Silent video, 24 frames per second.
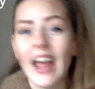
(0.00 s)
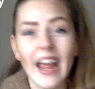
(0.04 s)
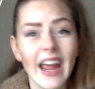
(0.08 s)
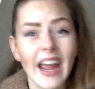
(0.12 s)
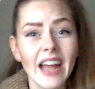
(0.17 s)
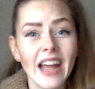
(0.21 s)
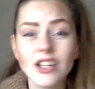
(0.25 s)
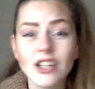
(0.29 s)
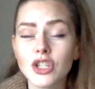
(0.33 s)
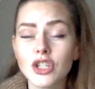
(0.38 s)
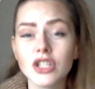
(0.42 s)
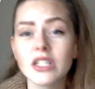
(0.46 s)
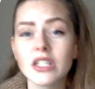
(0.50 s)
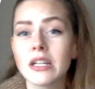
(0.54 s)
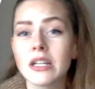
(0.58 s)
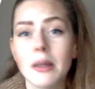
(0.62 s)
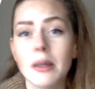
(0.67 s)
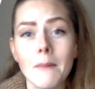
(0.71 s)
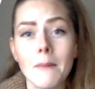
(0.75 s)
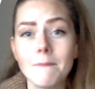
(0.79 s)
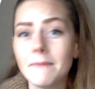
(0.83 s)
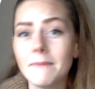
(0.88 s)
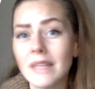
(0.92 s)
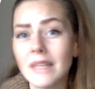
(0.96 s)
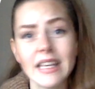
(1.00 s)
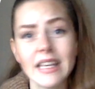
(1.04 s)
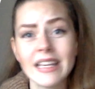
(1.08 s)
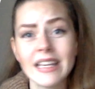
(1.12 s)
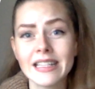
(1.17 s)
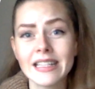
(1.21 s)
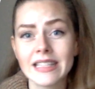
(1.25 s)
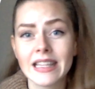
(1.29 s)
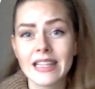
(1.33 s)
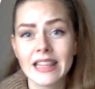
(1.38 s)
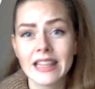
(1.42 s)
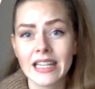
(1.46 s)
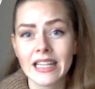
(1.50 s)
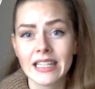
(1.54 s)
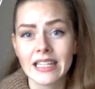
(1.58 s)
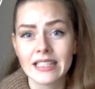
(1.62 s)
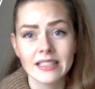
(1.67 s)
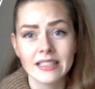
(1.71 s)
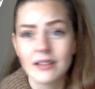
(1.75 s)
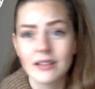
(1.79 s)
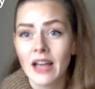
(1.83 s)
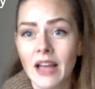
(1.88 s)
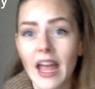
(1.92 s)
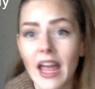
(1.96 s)
and just easy things.
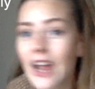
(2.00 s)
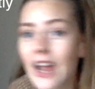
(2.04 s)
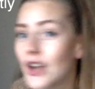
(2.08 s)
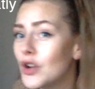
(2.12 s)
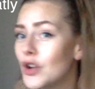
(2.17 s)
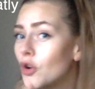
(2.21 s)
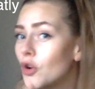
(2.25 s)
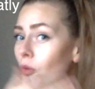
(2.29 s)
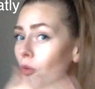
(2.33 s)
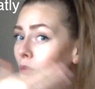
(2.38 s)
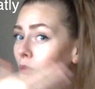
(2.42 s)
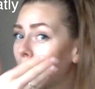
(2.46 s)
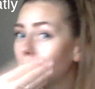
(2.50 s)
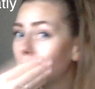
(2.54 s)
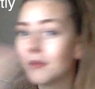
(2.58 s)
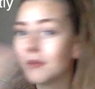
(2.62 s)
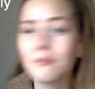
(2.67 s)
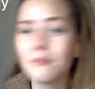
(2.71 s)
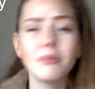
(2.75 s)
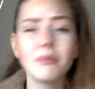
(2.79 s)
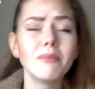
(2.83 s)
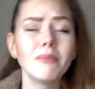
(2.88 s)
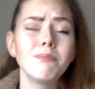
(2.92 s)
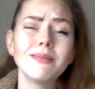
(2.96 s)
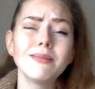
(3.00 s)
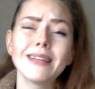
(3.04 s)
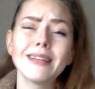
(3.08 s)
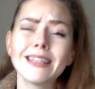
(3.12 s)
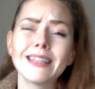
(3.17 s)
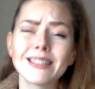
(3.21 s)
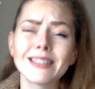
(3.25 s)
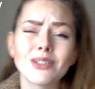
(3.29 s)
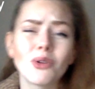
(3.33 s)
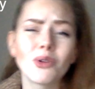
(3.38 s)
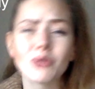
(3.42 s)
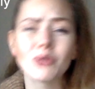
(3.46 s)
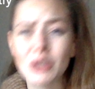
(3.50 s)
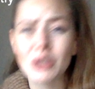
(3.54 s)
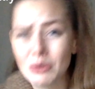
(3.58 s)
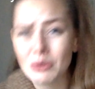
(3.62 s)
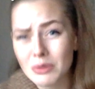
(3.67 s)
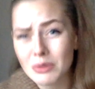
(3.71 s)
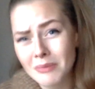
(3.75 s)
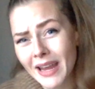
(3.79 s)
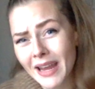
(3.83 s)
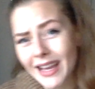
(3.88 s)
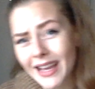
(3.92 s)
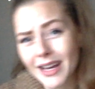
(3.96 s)
And p- please don't use
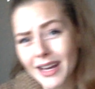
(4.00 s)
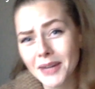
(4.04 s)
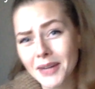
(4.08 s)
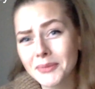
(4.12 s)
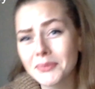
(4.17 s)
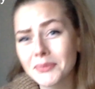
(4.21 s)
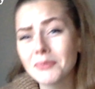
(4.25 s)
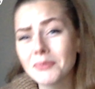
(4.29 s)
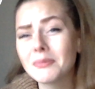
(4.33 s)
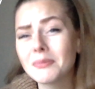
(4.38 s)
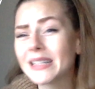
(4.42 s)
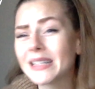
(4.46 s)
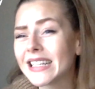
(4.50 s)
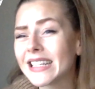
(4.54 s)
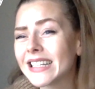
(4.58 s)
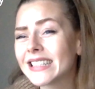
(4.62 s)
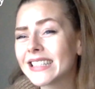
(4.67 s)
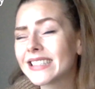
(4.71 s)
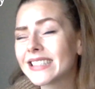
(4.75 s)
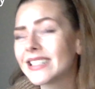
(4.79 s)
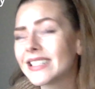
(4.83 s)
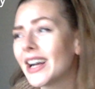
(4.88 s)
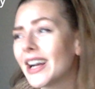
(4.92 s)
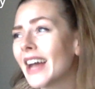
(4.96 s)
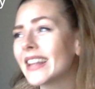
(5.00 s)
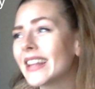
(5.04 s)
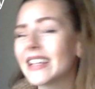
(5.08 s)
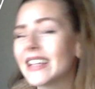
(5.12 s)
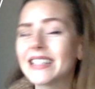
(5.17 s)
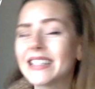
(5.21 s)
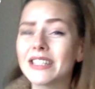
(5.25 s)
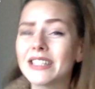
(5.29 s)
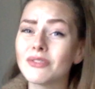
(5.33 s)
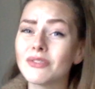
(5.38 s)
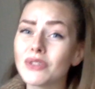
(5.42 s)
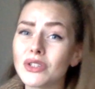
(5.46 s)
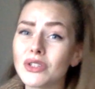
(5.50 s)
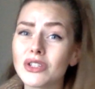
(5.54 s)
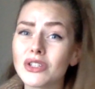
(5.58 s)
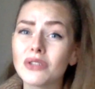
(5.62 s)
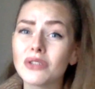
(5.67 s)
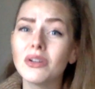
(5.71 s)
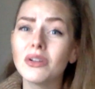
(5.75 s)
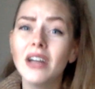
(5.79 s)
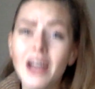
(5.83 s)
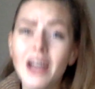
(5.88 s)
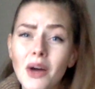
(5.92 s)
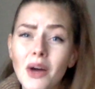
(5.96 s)
makeup, please. At least if you do,
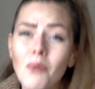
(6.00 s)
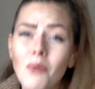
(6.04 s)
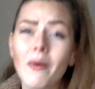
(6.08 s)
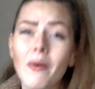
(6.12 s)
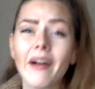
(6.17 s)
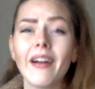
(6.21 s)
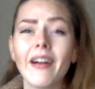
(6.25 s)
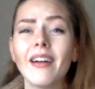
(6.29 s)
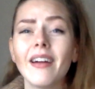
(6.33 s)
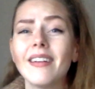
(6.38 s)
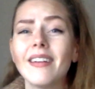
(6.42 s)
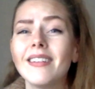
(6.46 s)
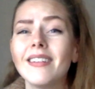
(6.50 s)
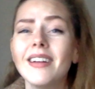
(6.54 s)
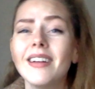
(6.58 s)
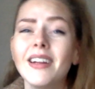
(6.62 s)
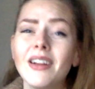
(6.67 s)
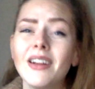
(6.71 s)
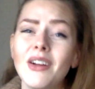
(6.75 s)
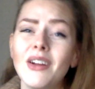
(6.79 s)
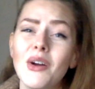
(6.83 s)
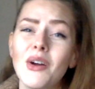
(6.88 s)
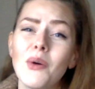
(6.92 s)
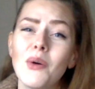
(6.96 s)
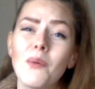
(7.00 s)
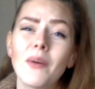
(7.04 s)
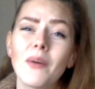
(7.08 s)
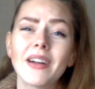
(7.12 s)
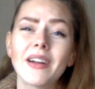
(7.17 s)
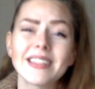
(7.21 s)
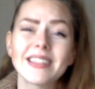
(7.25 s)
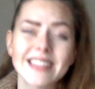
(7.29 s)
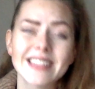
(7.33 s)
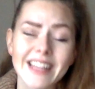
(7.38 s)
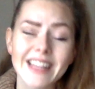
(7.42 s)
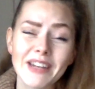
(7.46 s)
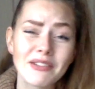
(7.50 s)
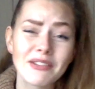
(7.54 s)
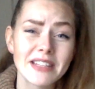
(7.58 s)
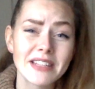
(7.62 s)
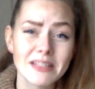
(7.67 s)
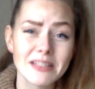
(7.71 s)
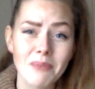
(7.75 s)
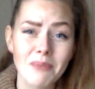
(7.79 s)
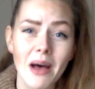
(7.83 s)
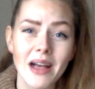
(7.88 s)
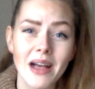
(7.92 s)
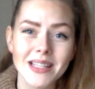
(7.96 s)
wear wear as little as
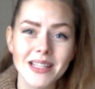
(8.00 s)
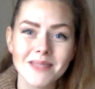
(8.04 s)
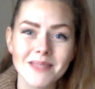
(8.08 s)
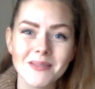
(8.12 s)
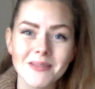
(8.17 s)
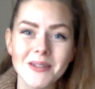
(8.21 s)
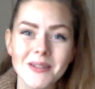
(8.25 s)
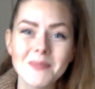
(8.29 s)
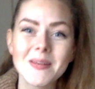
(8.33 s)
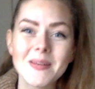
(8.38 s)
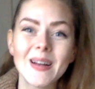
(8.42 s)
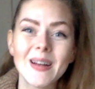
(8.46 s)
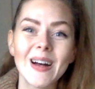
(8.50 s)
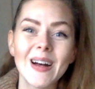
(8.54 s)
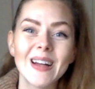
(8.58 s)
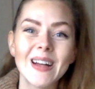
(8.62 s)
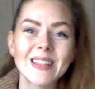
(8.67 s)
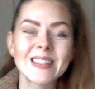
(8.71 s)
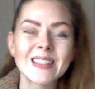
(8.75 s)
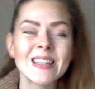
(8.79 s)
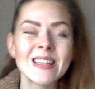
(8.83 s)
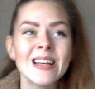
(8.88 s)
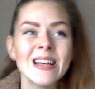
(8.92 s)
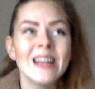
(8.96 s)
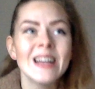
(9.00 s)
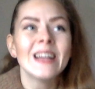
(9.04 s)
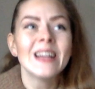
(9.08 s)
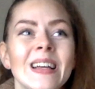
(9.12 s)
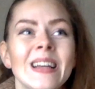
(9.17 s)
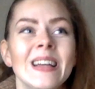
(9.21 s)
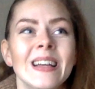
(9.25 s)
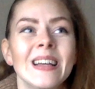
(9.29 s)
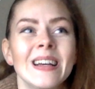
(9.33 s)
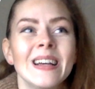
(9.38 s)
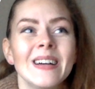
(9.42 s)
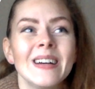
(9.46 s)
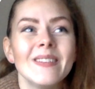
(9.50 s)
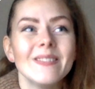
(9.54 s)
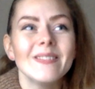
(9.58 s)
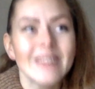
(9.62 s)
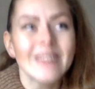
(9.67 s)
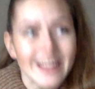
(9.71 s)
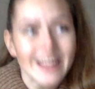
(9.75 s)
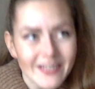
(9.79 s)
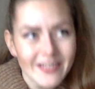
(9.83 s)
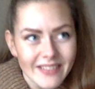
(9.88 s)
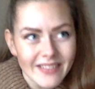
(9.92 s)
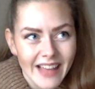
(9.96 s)
possible because we
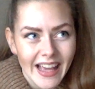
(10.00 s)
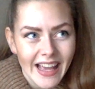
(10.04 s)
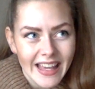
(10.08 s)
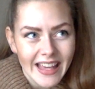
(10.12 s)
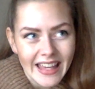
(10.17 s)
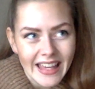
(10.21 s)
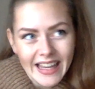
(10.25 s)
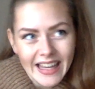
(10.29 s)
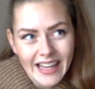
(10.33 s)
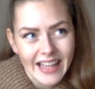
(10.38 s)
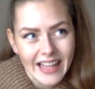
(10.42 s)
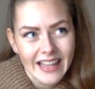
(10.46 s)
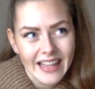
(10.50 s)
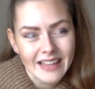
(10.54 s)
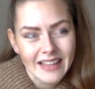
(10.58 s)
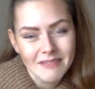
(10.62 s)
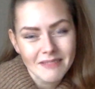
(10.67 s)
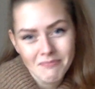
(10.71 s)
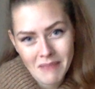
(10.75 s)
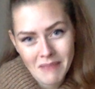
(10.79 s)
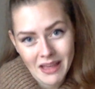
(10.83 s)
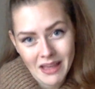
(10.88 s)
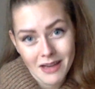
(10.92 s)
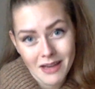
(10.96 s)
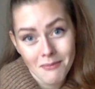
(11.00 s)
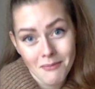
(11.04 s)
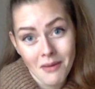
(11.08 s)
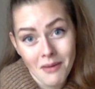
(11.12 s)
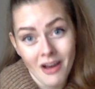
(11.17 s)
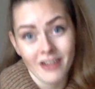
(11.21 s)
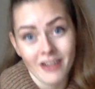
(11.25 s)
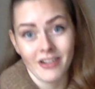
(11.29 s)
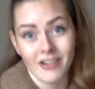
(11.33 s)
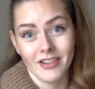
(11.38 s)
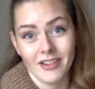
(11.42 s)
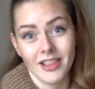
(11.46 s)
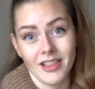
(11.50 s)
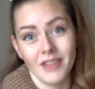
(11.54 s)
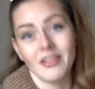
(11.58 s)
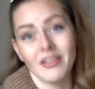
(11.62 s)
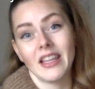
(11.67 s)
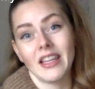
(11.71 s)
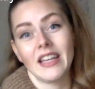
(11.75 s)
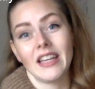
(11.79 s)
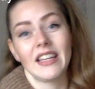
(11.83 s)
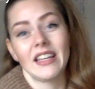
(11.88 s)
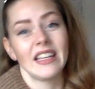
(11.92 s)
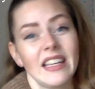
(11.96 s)
don't like getting makeup on our
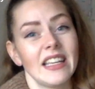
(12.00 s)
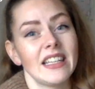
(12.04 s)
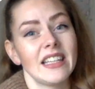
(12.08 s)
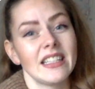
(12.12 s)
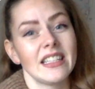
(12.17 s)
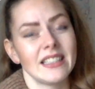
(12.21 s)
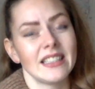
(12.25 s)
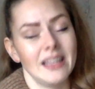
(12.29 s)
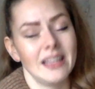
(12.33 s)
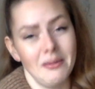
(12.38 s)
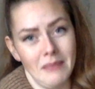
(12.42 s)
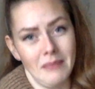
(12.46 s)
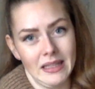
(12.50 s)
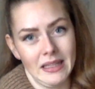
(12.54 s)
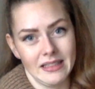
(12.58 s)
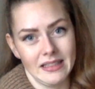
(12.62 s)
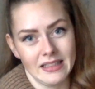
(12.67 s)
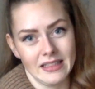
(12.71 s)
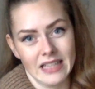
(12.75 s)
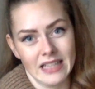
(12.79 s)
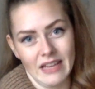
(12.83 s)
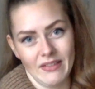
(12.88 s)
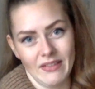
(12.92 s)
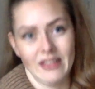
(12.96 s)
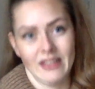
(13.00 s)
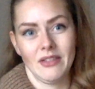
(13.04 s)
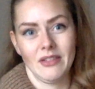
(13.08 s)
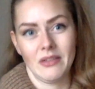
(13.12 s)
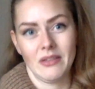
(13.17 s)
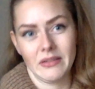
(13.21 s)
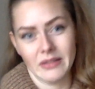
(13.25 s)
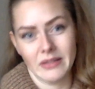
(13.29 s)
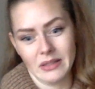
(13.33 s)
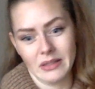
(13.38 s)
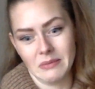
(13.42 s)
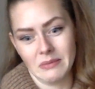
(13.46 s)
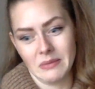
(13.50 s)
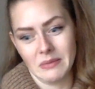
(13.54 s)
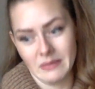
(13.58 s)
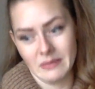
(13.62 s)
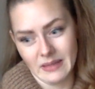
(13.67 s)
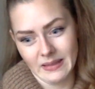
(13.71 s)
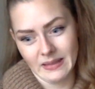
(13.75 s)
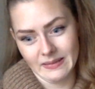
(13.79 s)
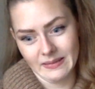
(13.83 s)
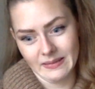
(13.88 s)
clothing because that makes us having to throw them away.